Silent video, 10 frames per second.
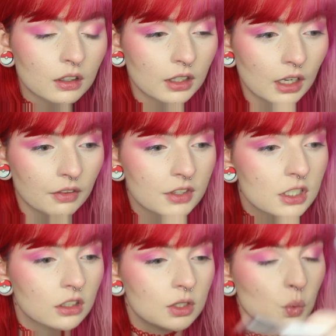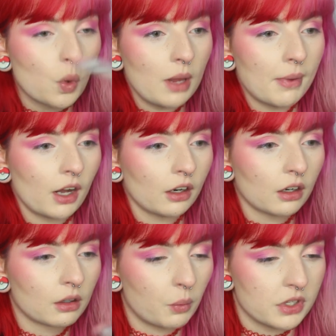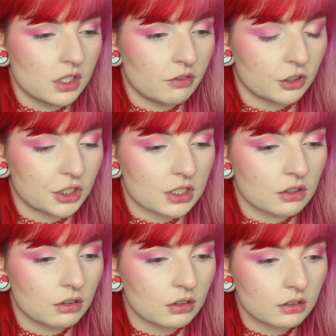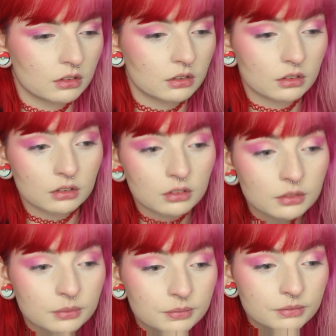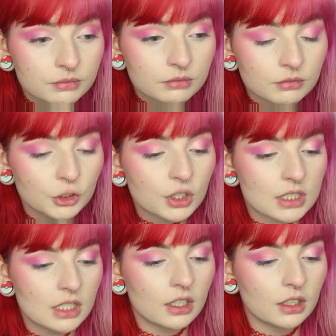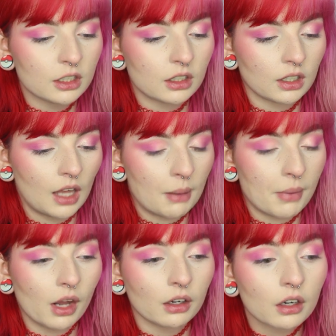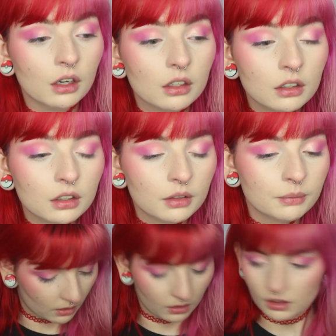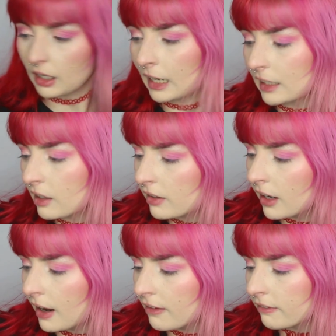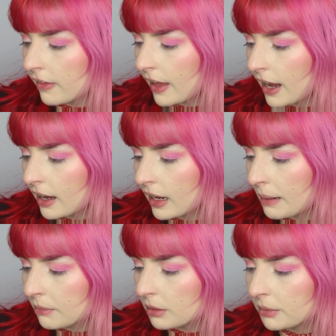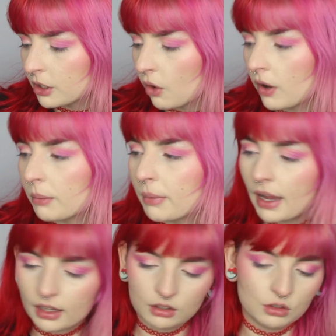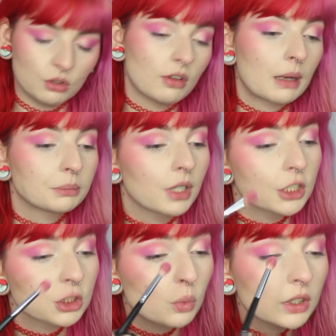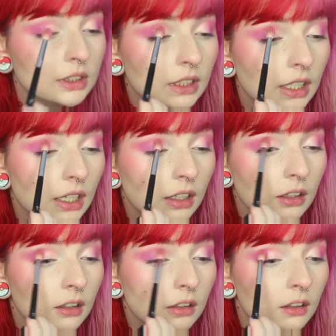Yeah, this looks way better with Silver Crystal. You can see the glitter a lot better. Okay, now that I have that, I am going to be going back into that brush once again,